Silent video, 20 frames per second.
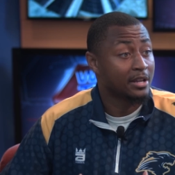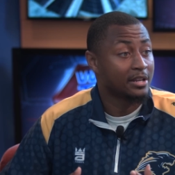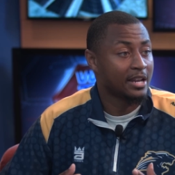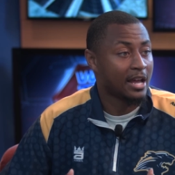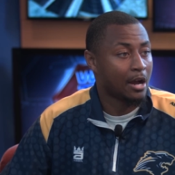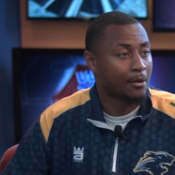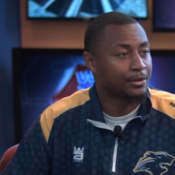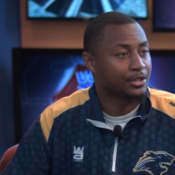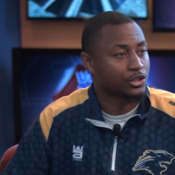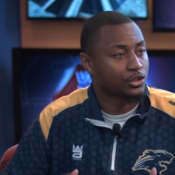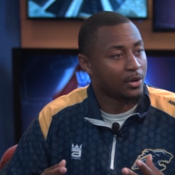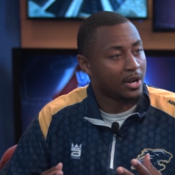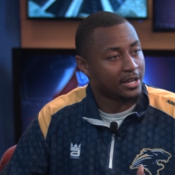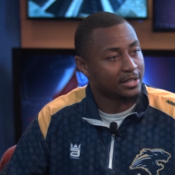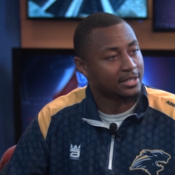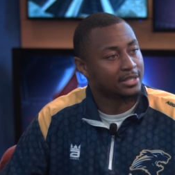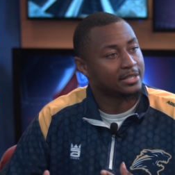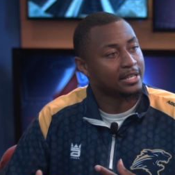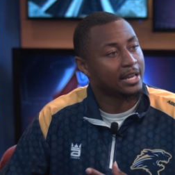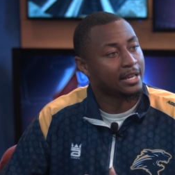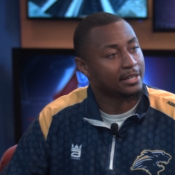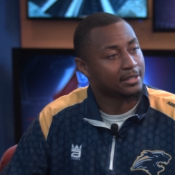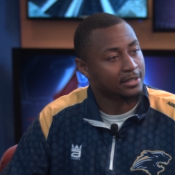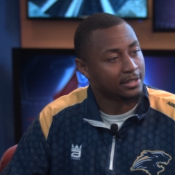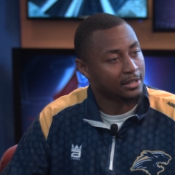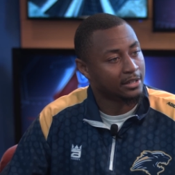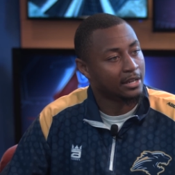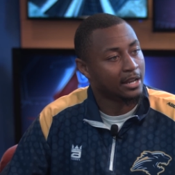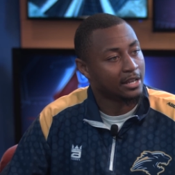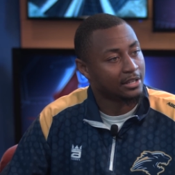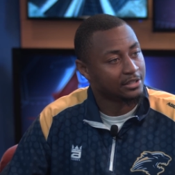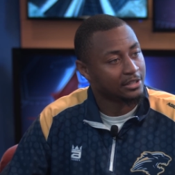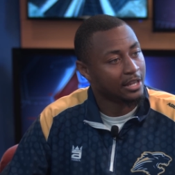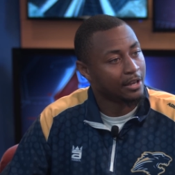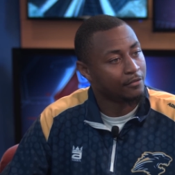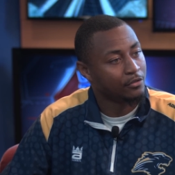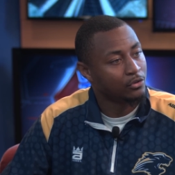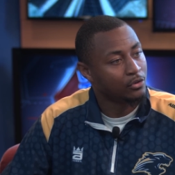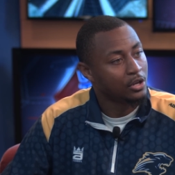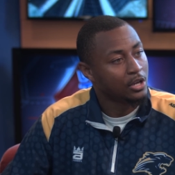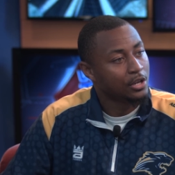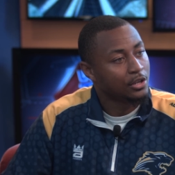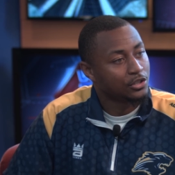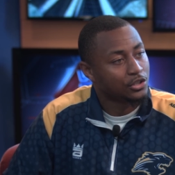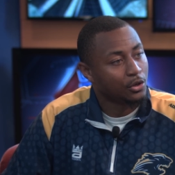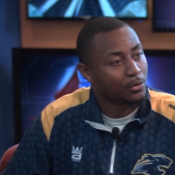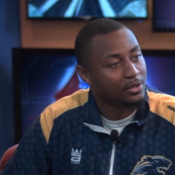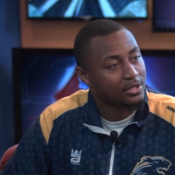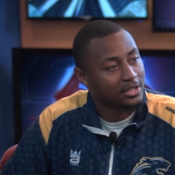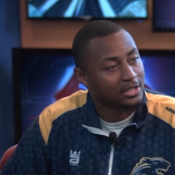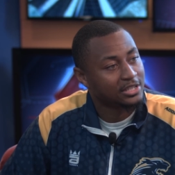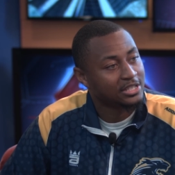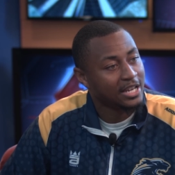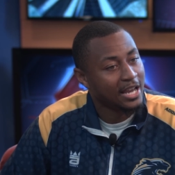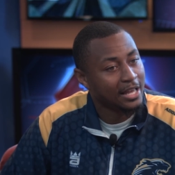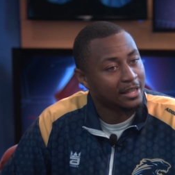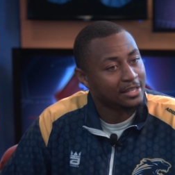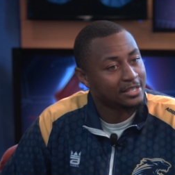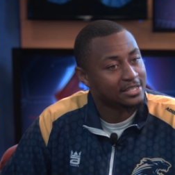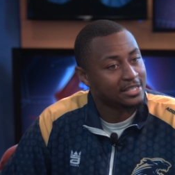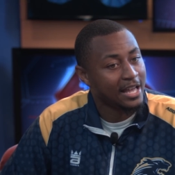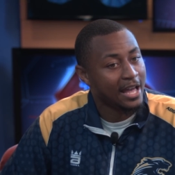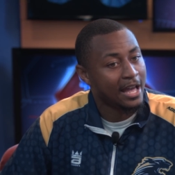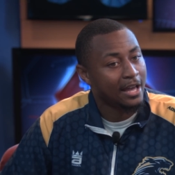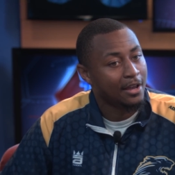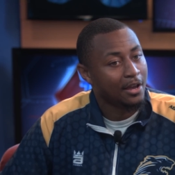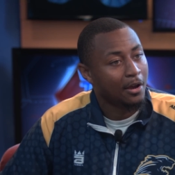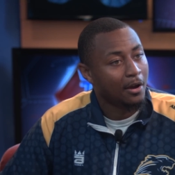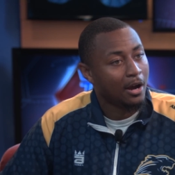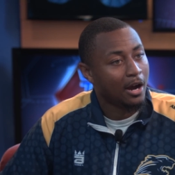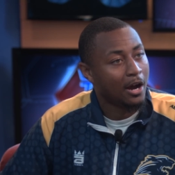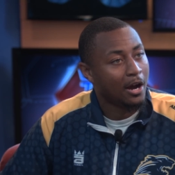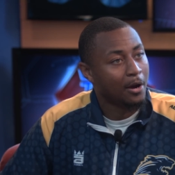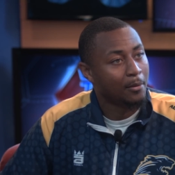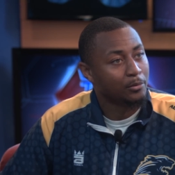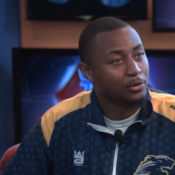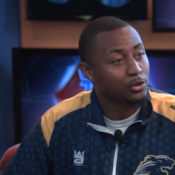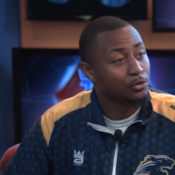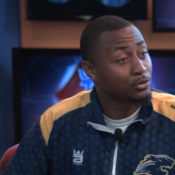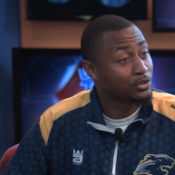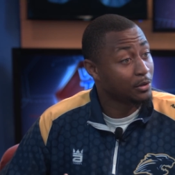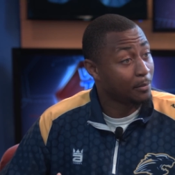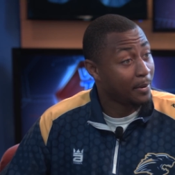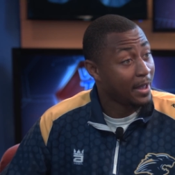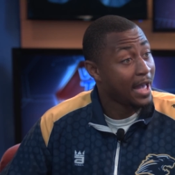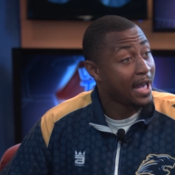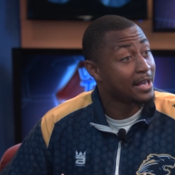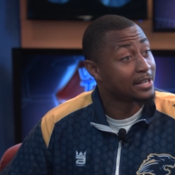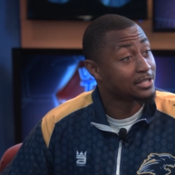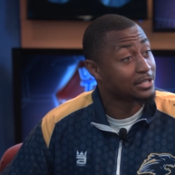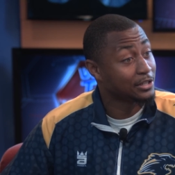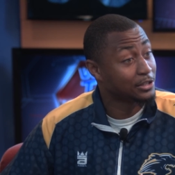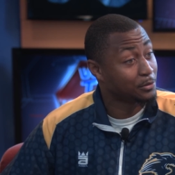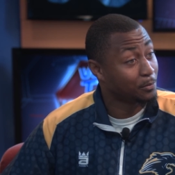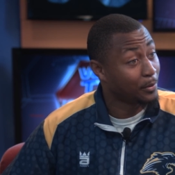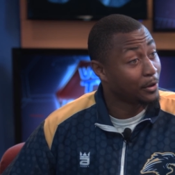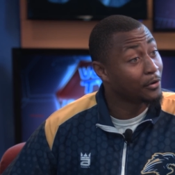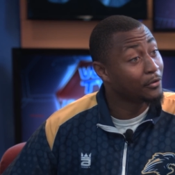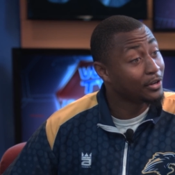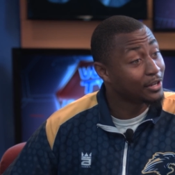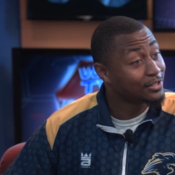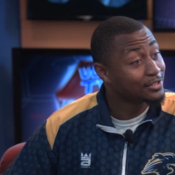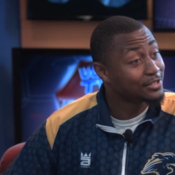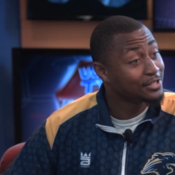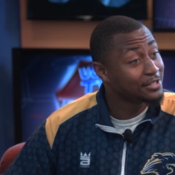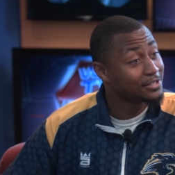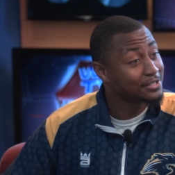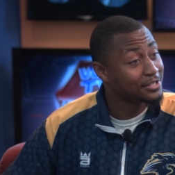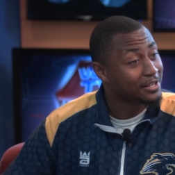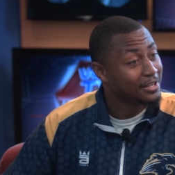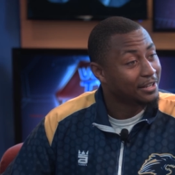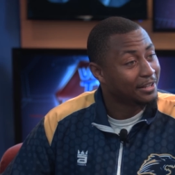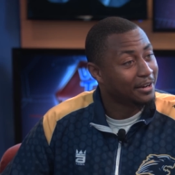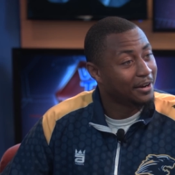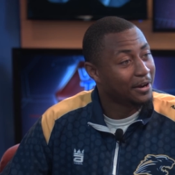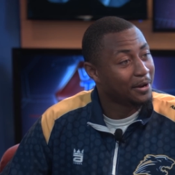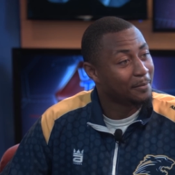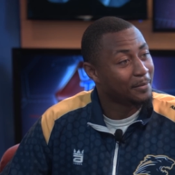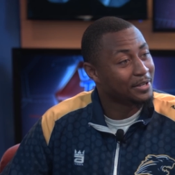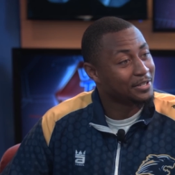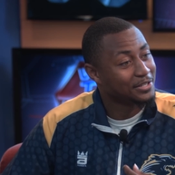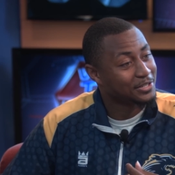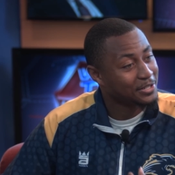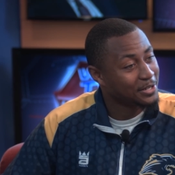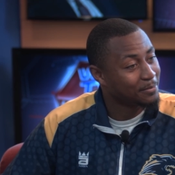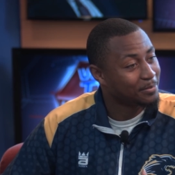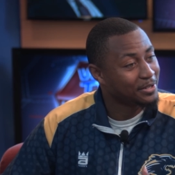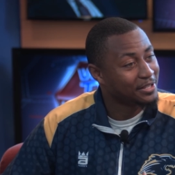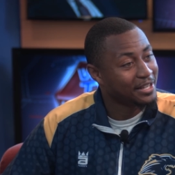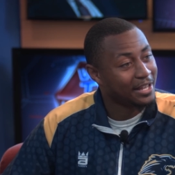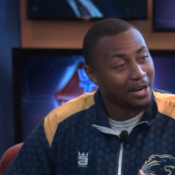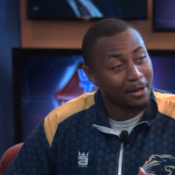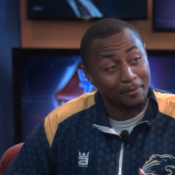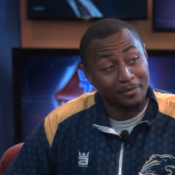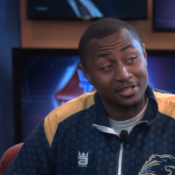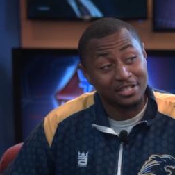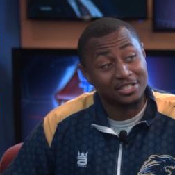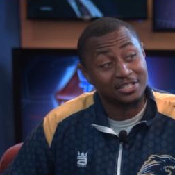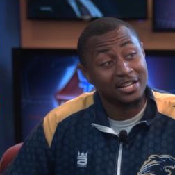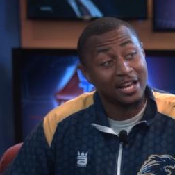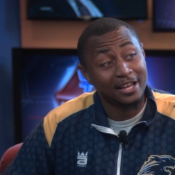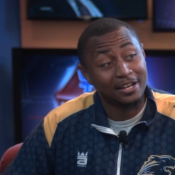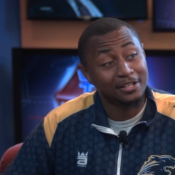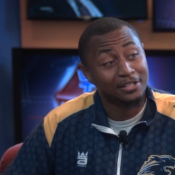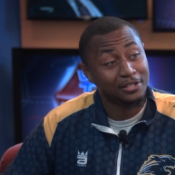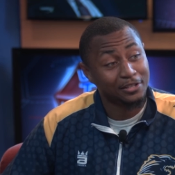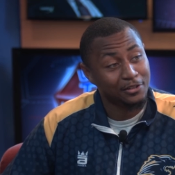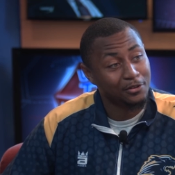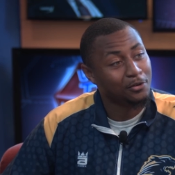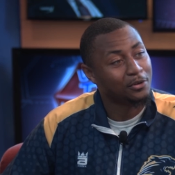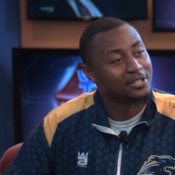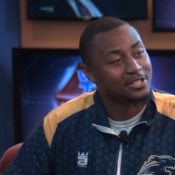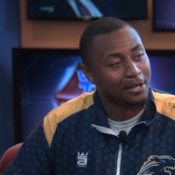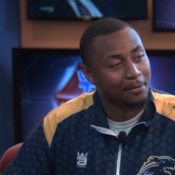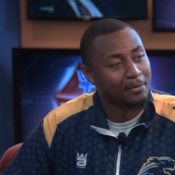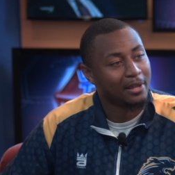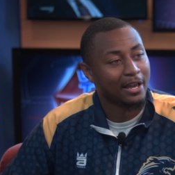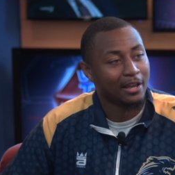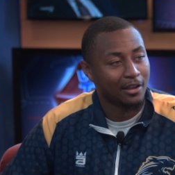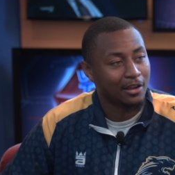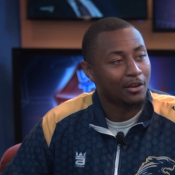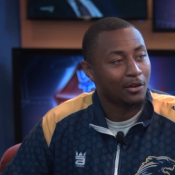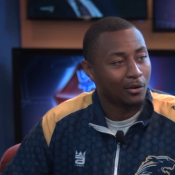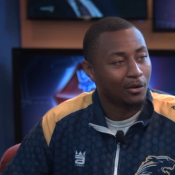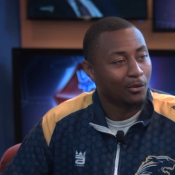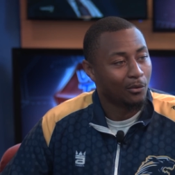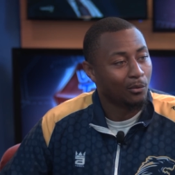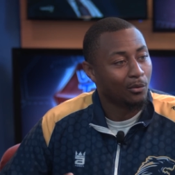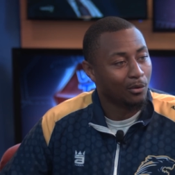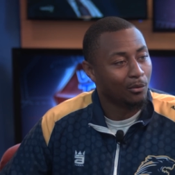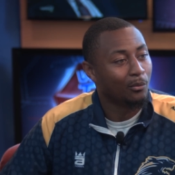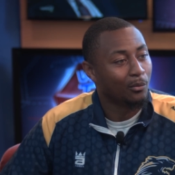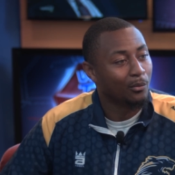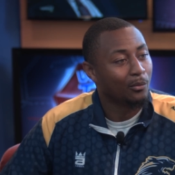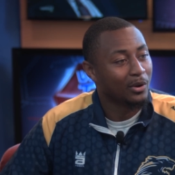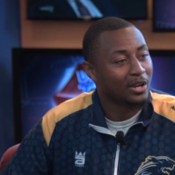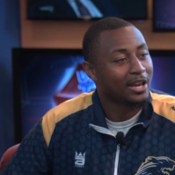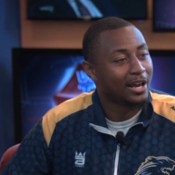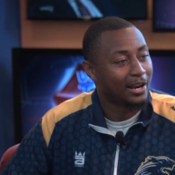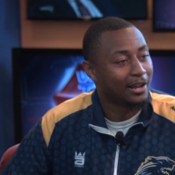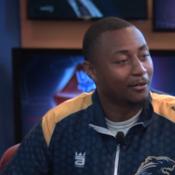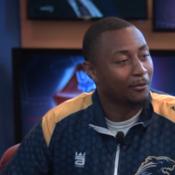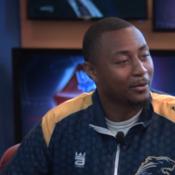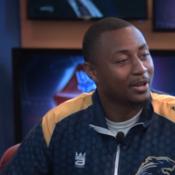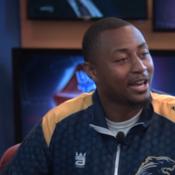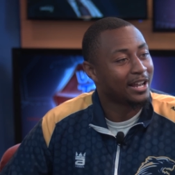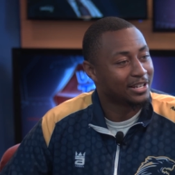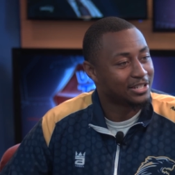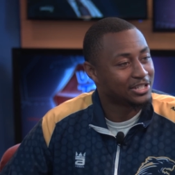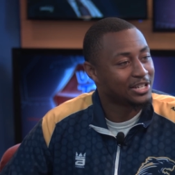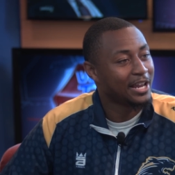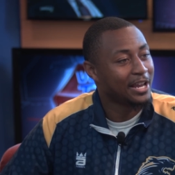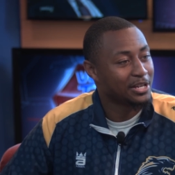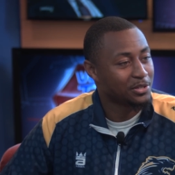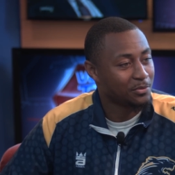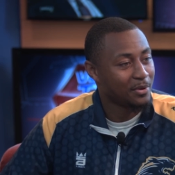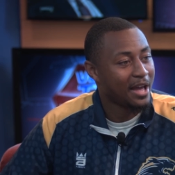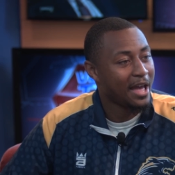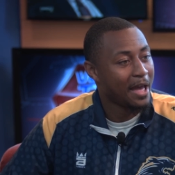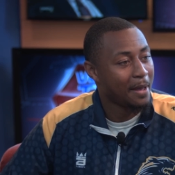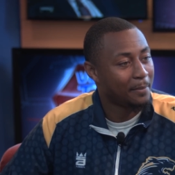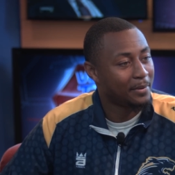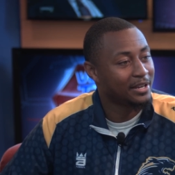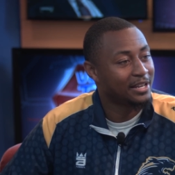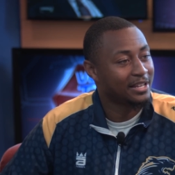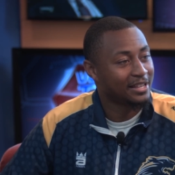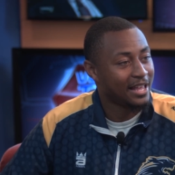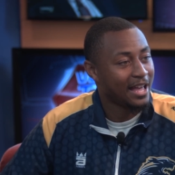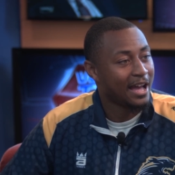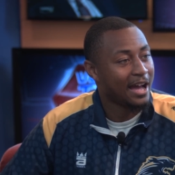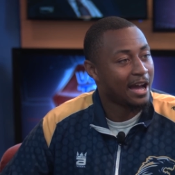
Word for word: Now it's trying to take it to the next level. So it's a challenge that um, due to past experiences um, is something that I'm excited to do because I'm like, we gotta we gotta change what happened in that